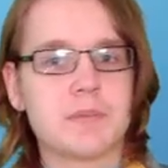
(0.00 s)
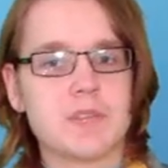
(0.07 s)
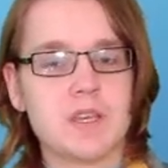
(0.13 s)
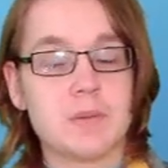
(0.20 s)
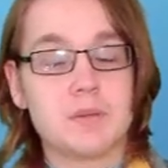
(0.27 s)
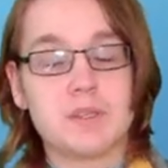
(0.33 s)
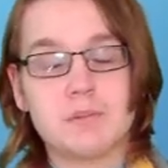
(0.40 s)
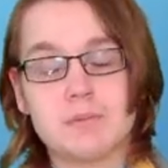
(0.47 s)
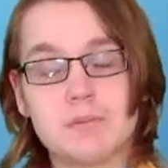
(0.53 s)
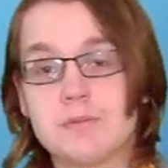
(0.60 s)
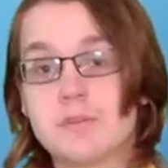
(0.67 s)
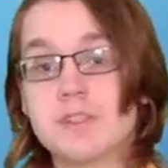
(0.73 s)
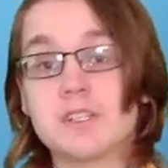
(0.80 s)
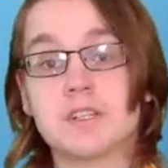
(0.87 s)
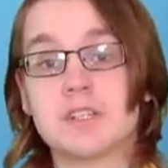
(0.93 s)
I mean,
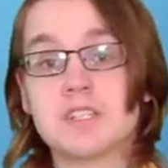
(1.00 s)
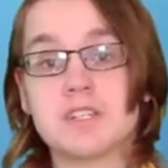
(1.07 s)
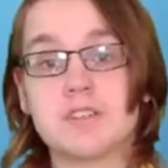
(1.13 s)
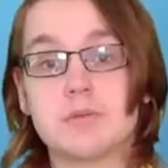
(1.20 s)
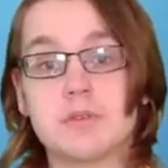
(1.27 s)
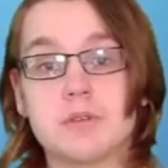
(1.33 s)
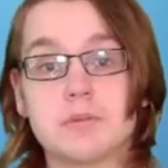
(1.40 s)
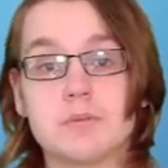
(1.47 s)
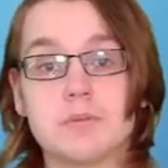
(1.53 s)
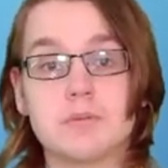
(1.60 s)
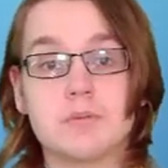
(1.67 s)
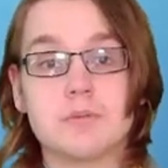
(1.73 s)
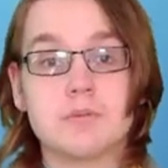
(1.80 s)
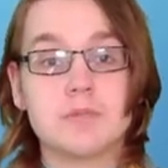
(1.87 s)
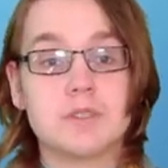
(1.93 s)
we gotta tell you what
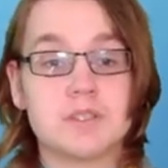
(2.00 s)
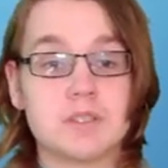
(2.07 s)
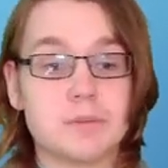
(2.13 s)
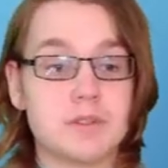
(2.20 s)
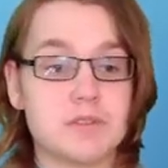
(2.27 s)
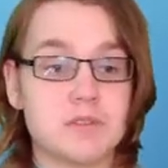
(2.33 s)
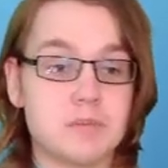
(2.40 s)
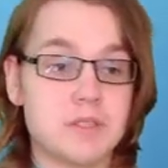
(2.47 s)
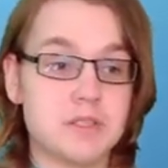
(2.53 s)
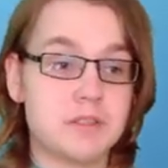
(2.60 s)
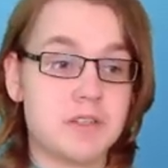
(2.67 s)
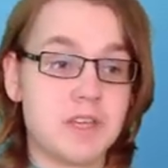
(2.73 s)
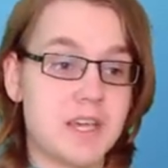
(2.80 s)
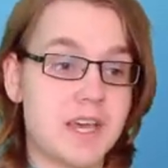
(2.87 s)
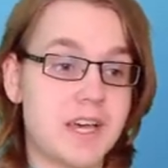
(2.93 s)
you're supposed to be
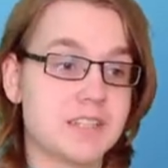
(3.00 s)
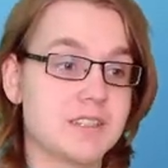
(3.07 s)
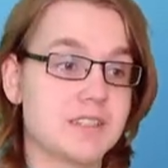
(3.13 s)
looking at